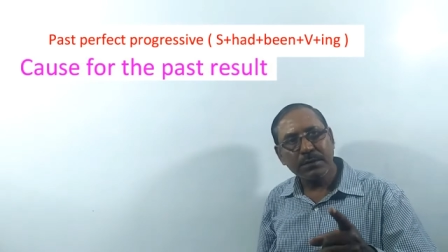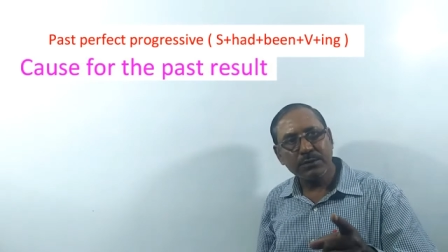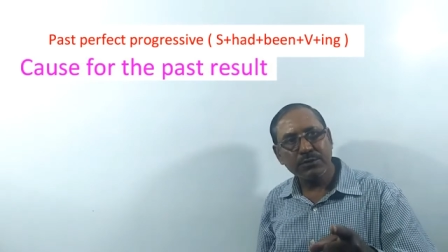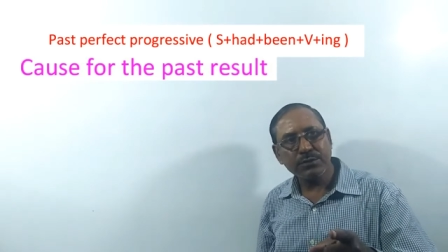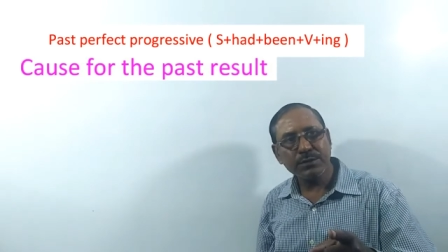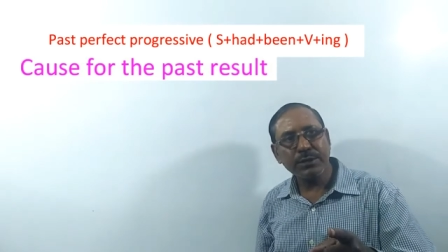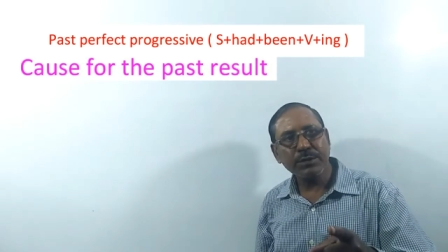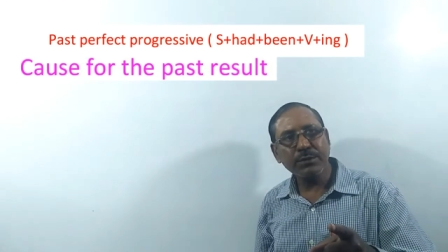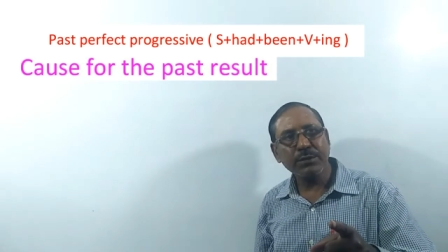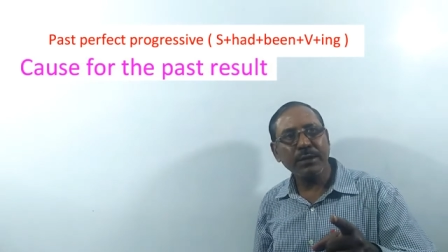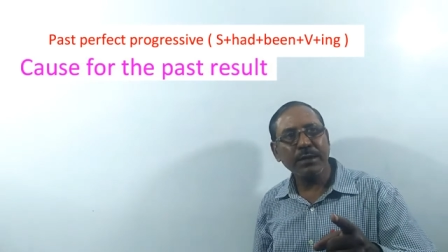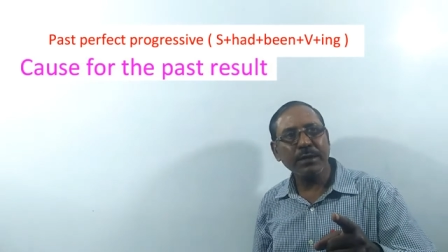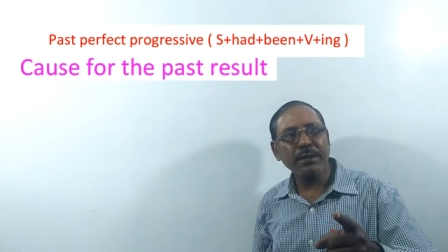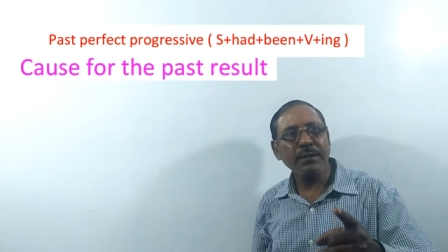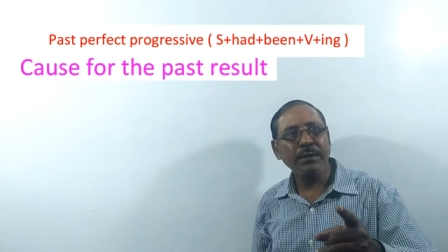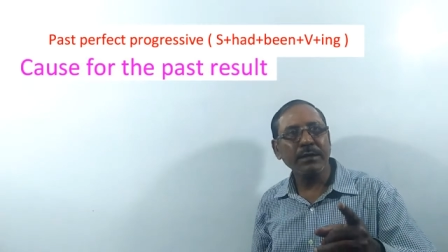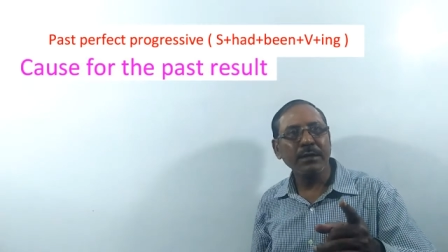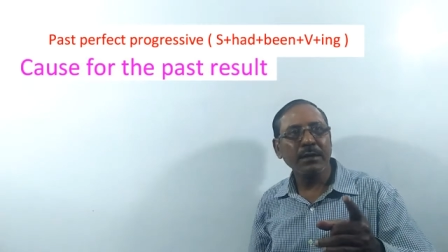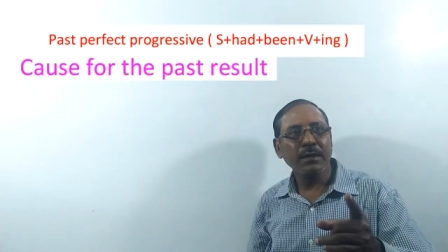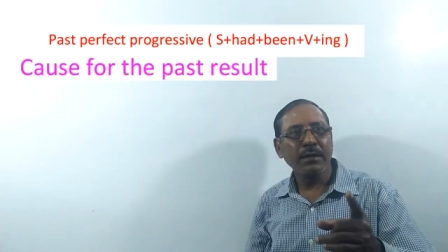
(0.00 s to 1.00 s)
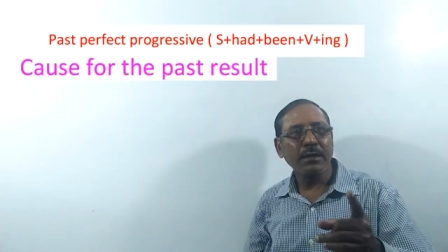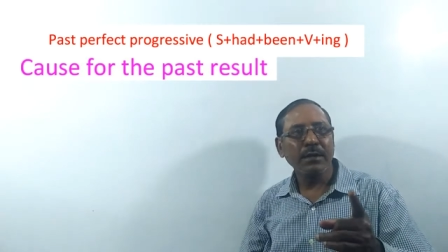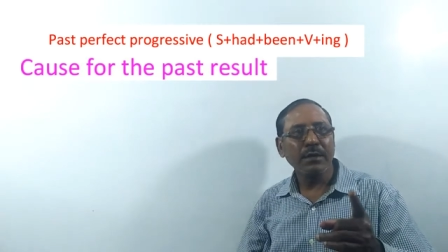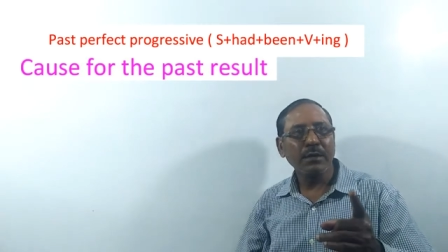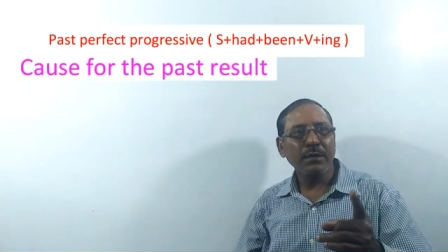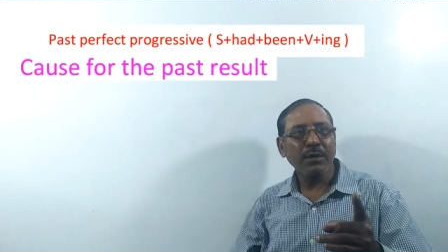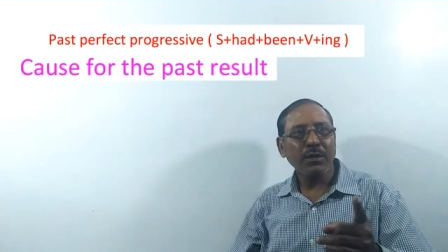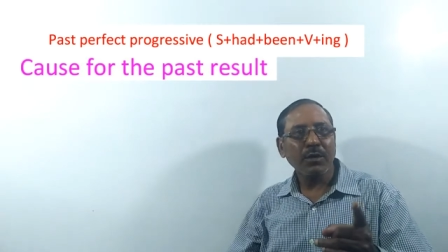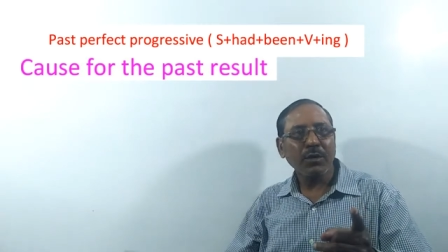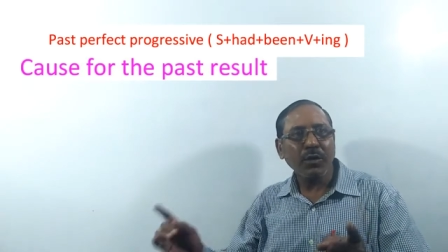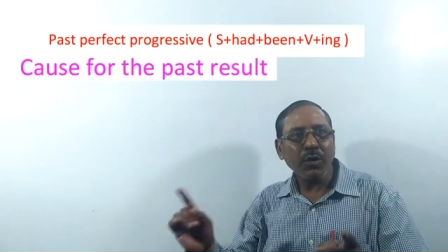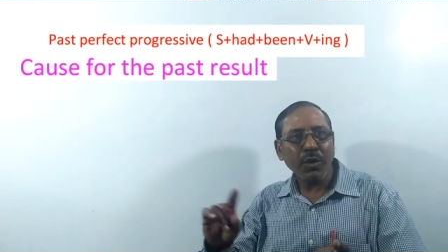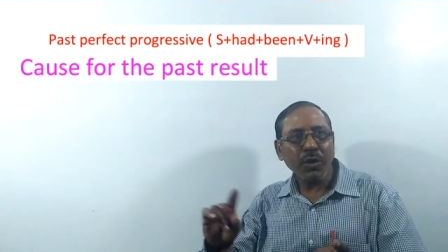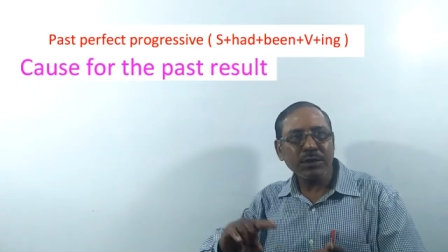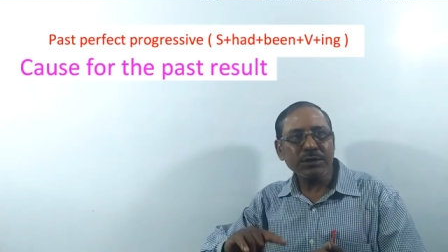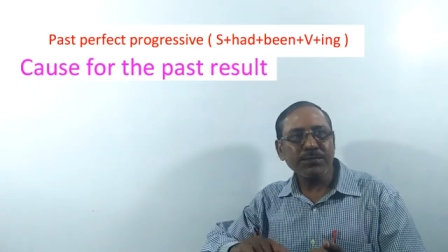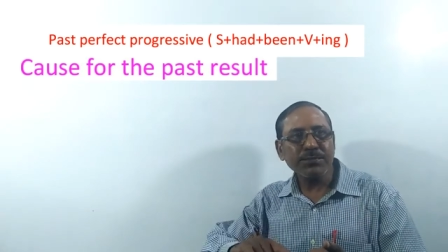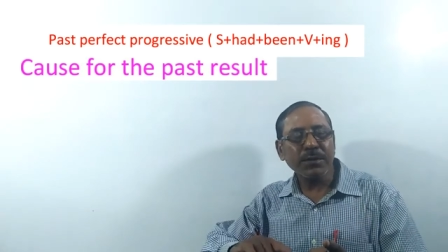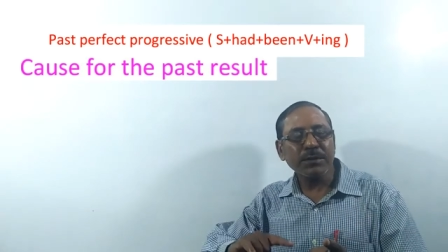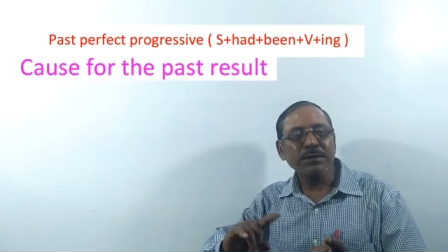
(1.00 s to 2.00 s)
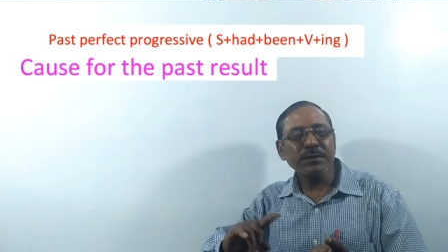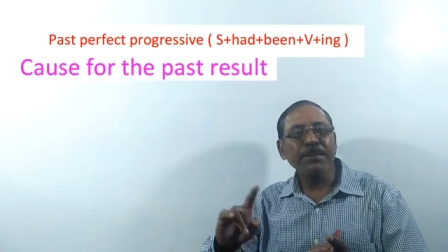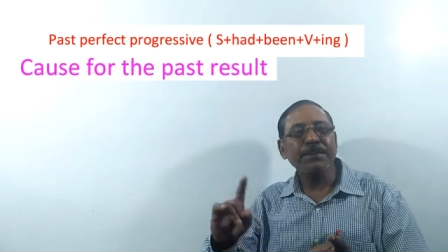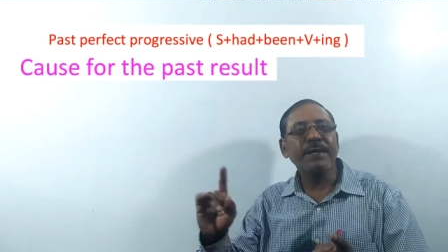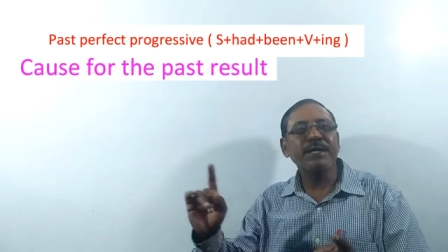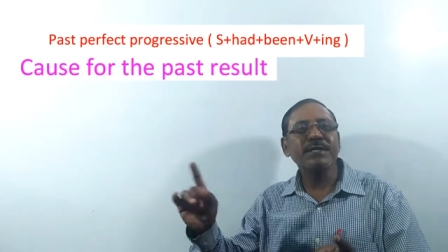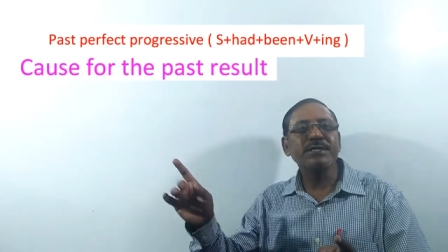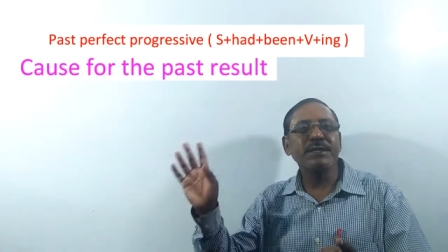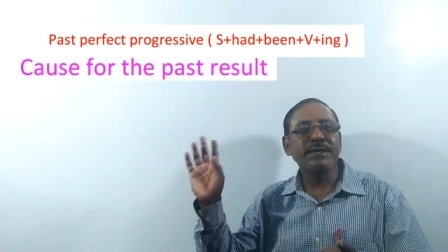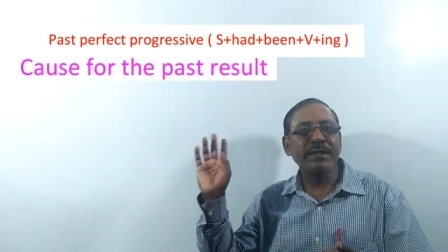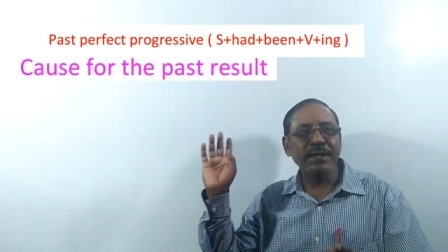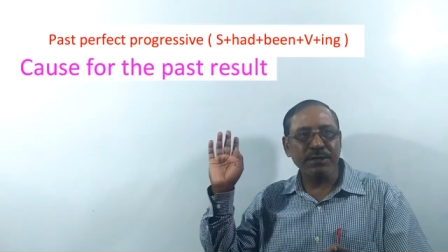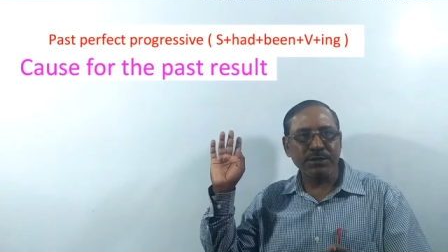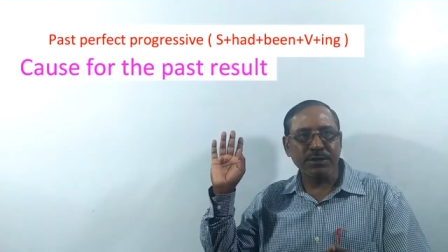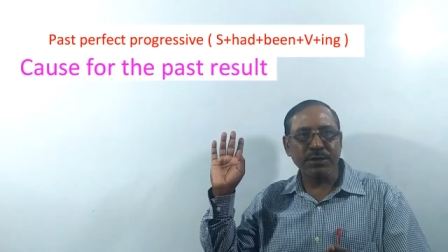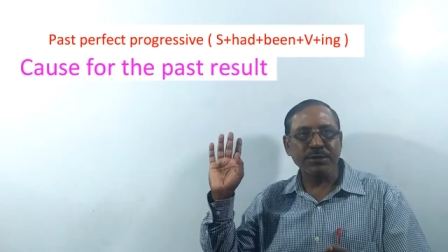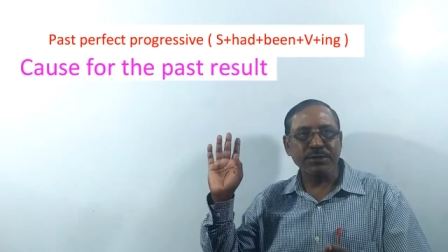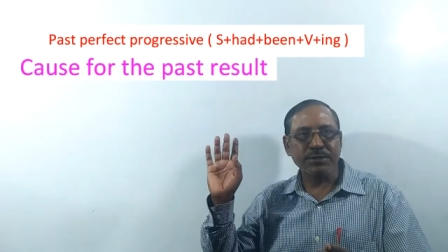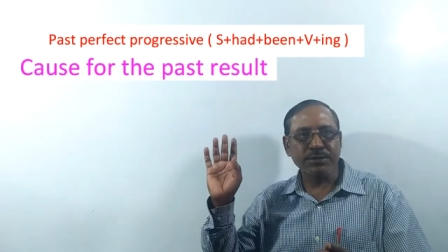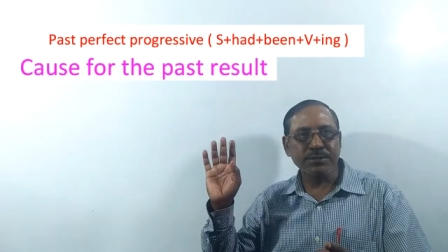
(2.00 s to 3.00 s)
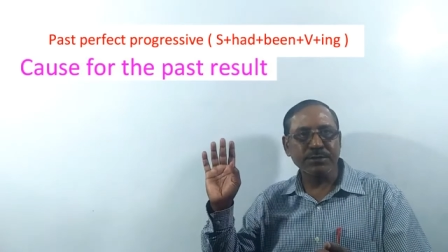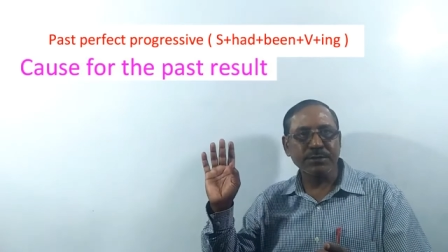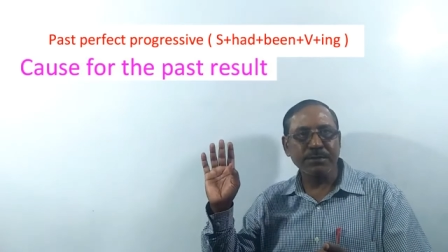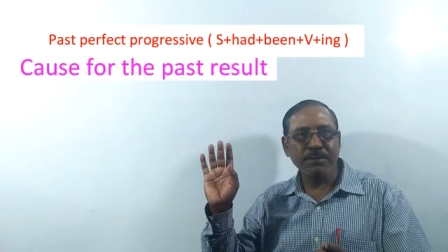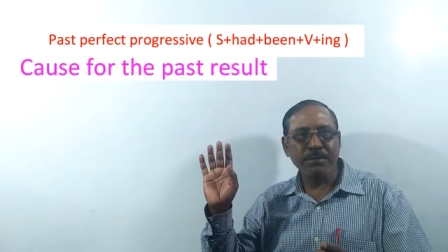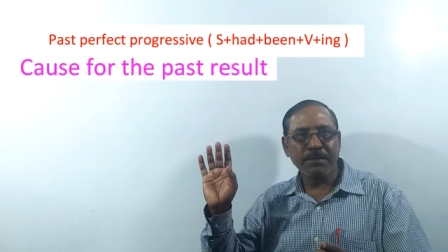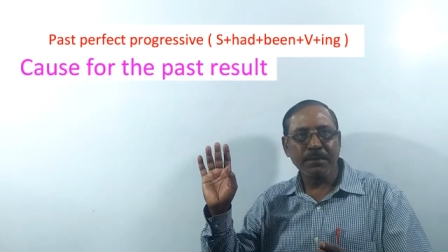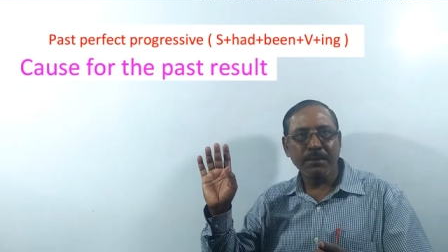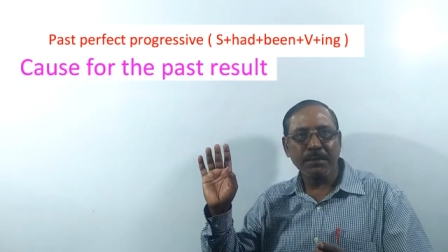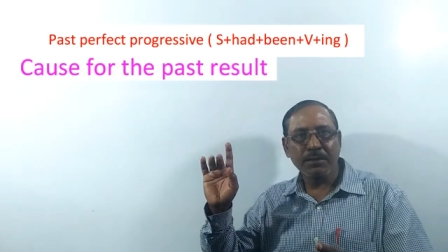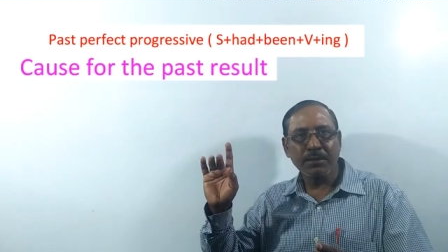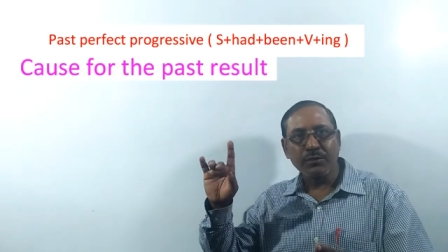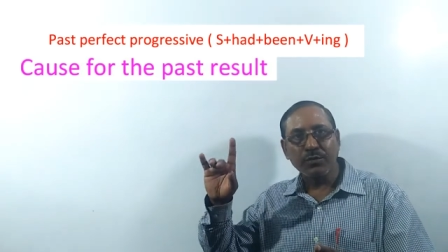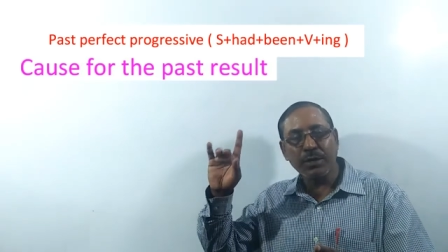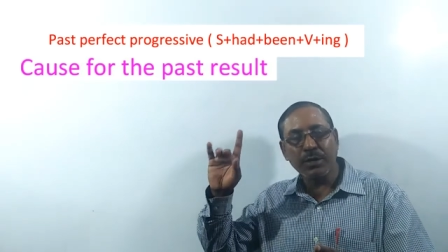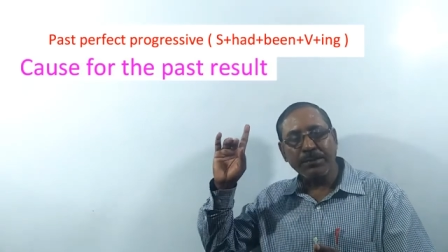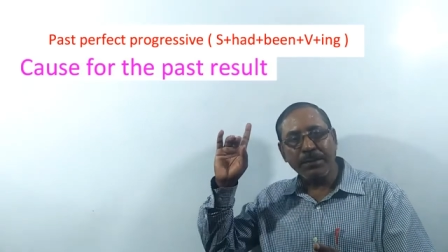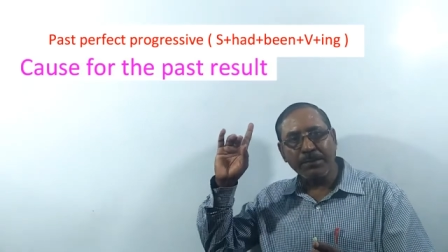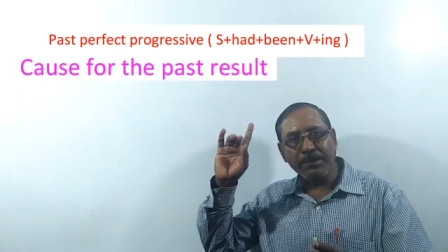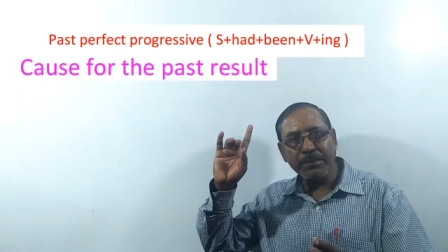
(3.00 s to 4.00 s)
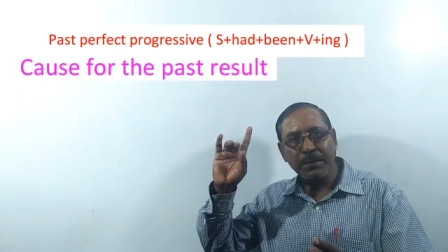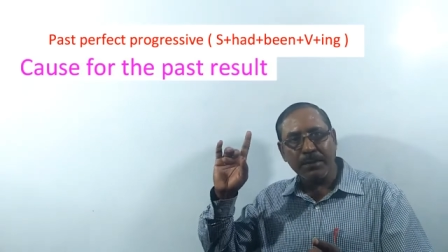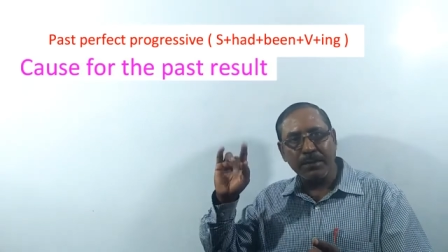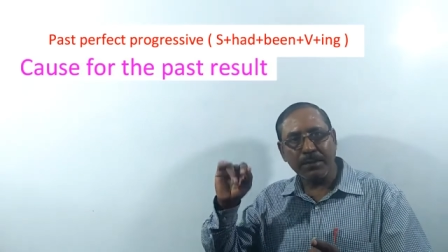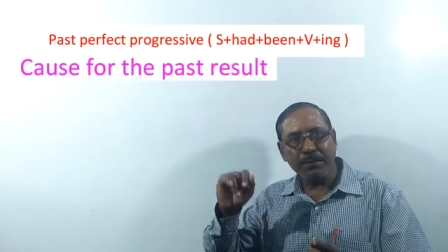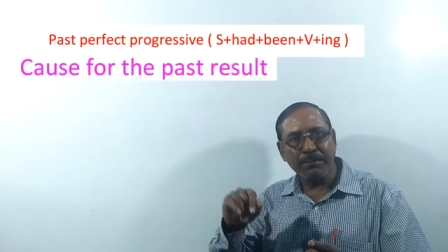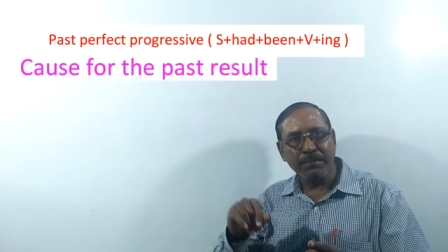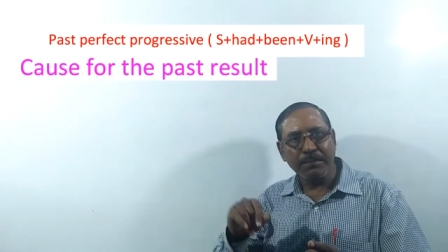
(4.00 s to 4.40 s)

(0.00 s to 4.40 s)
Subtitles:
You see, when cause for the present result. Do remember,